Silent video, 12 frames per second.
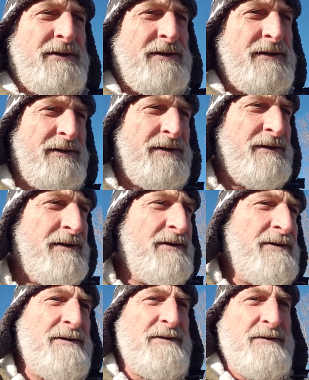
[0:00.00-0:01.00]
fit the
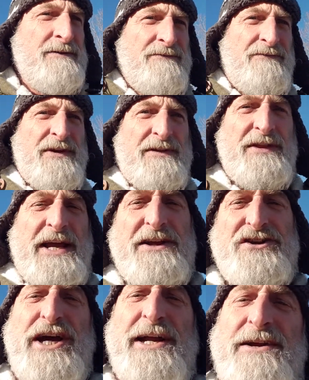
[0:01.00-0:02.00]
agenda or the
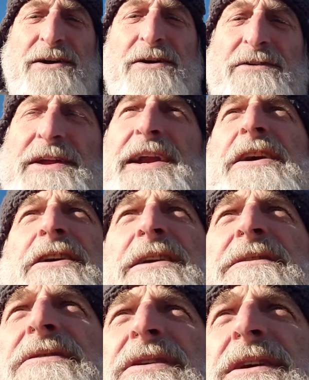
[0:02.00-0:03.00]
narrative or any of these
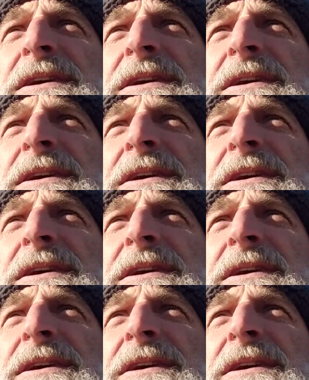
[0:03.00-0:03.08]
things.